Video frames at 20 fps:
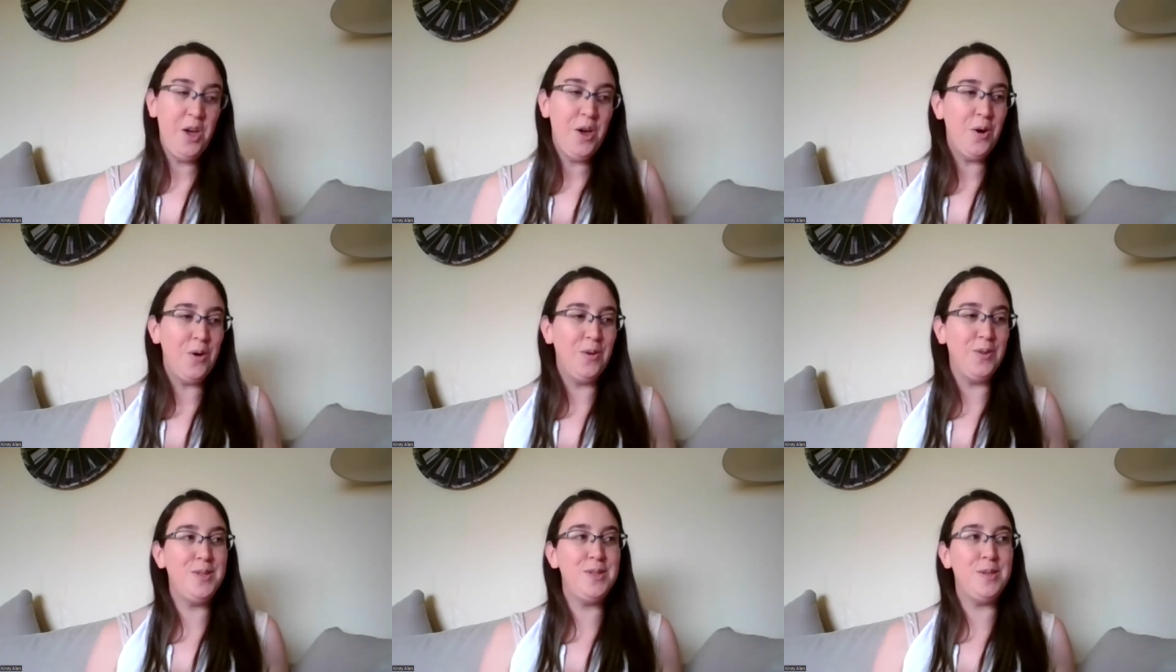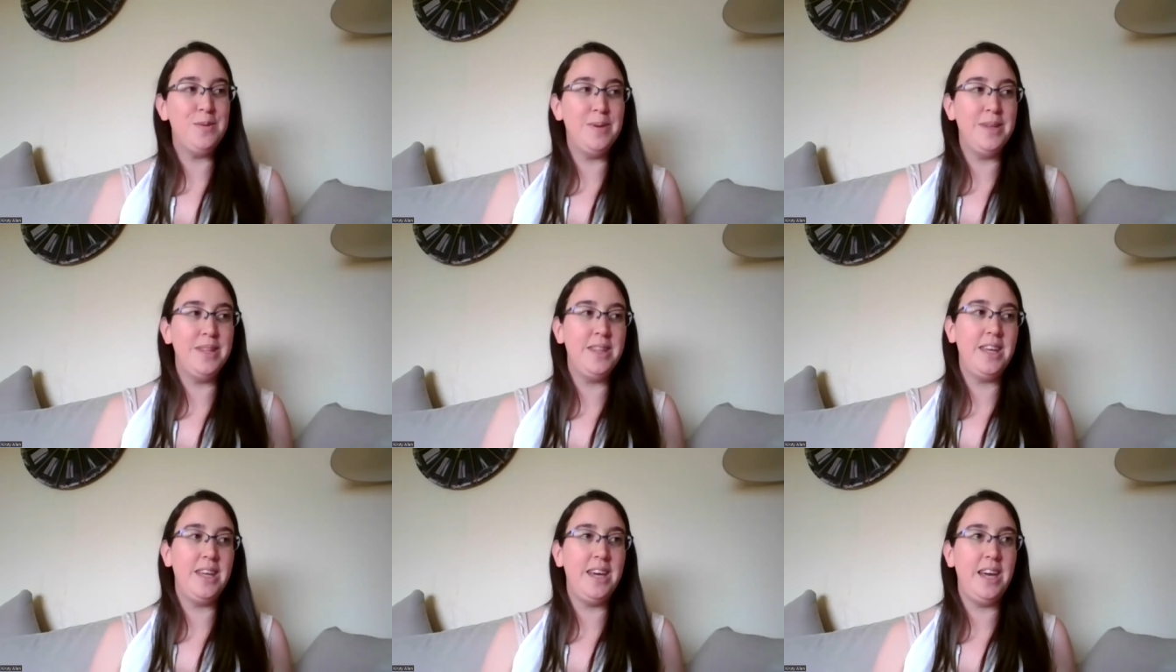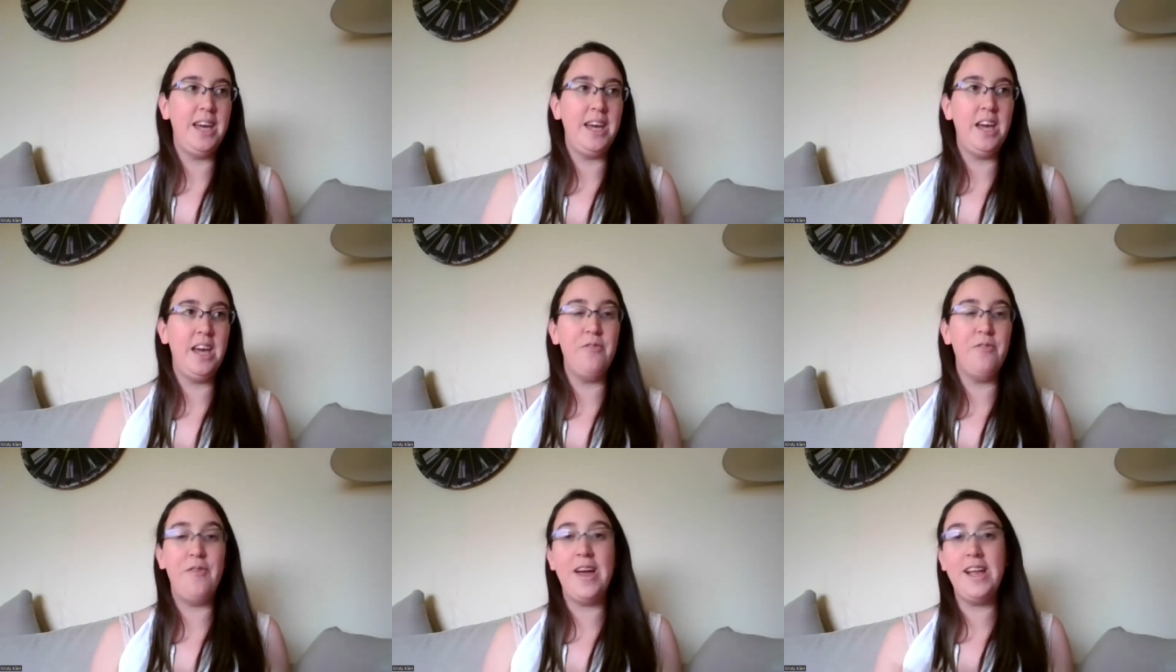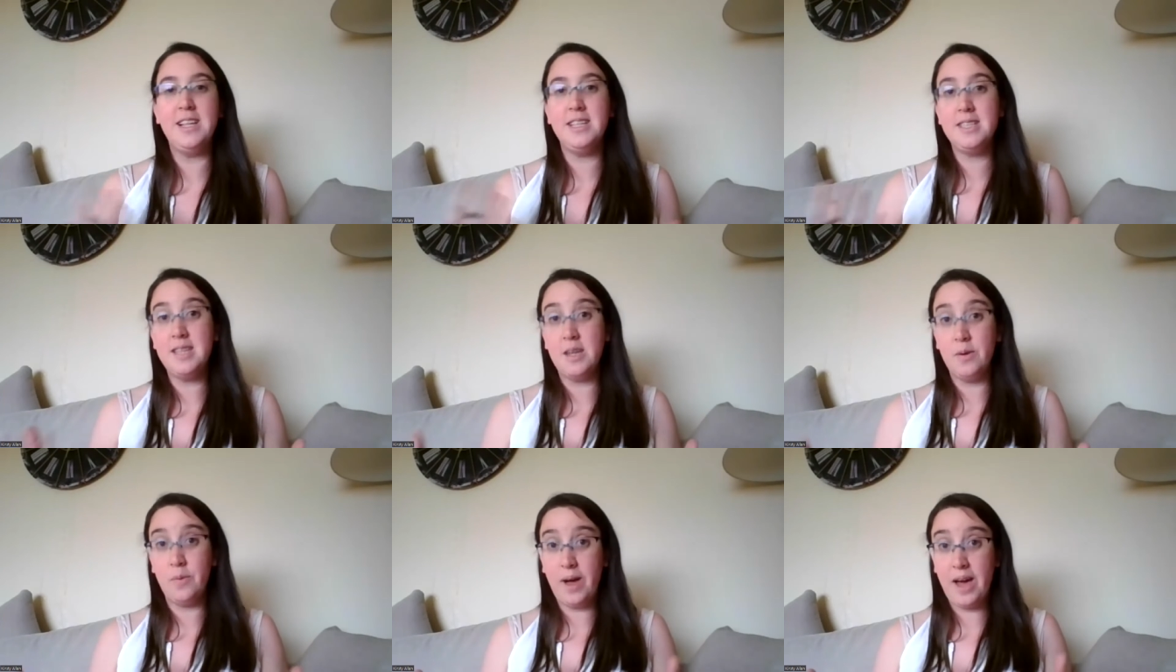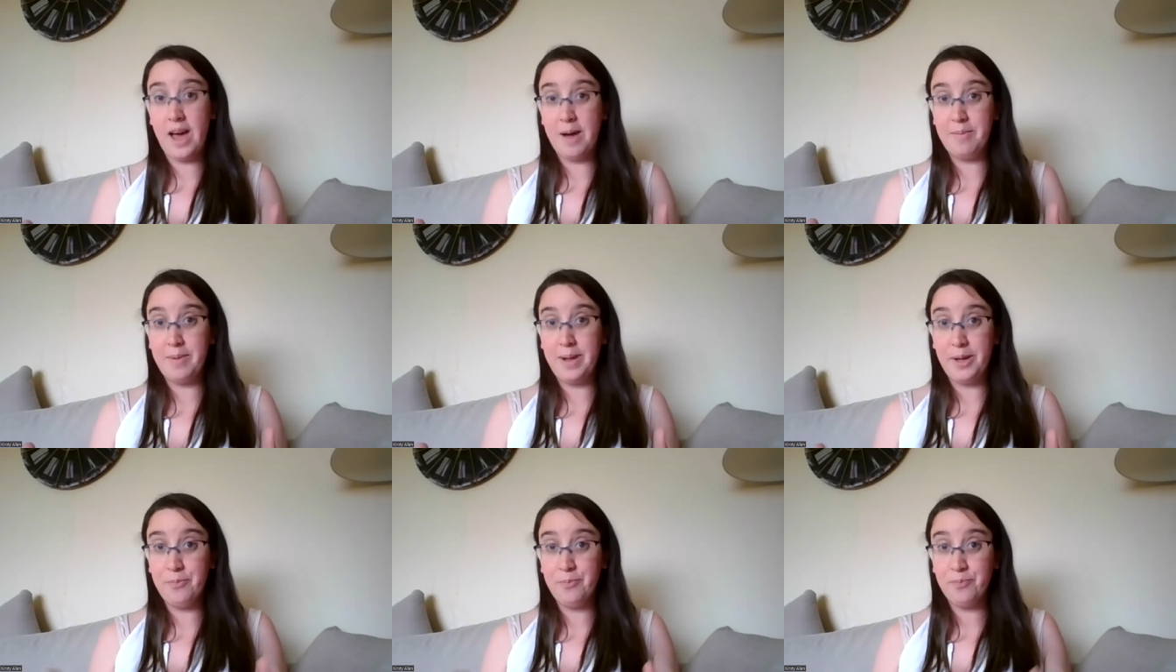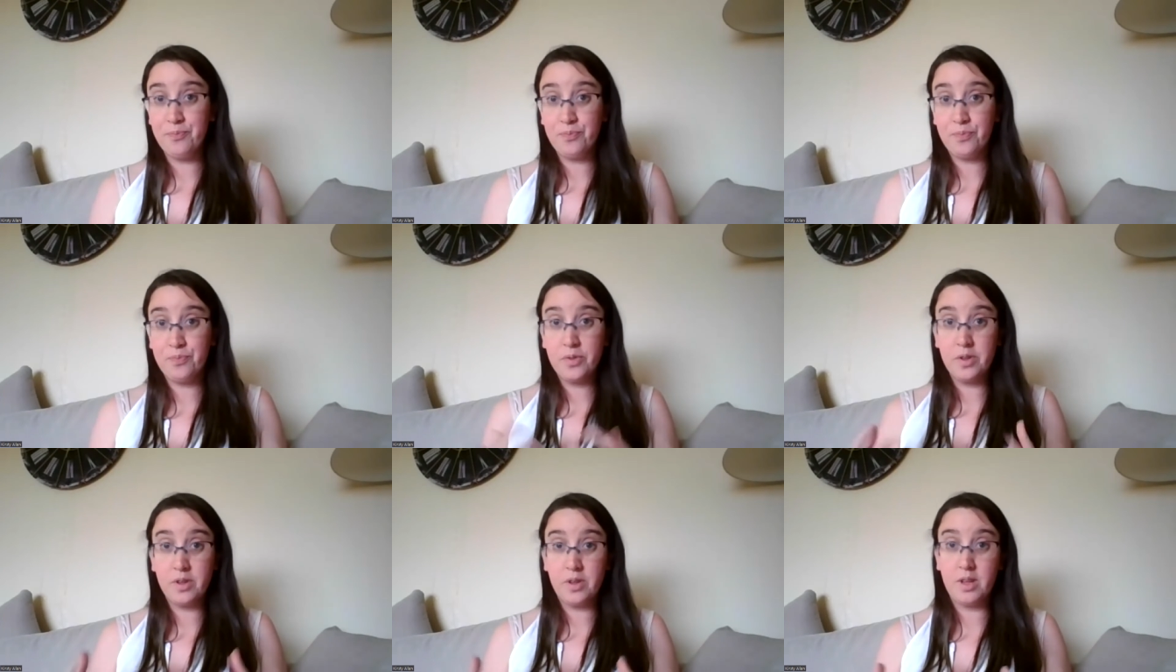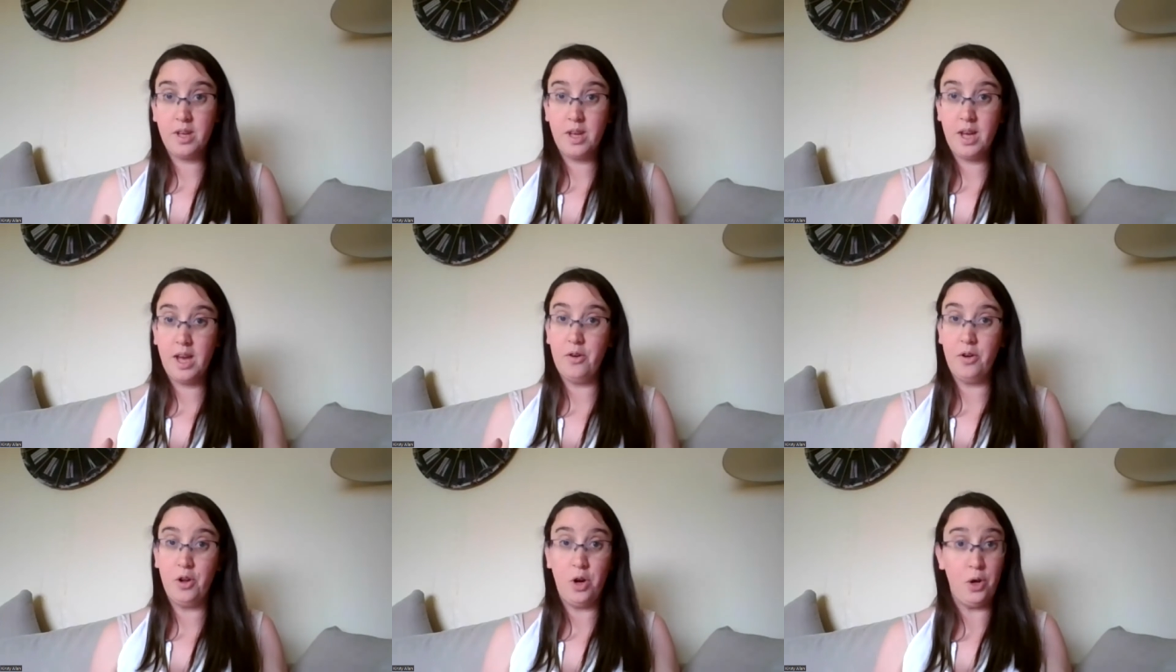on some of the events that were happening mm.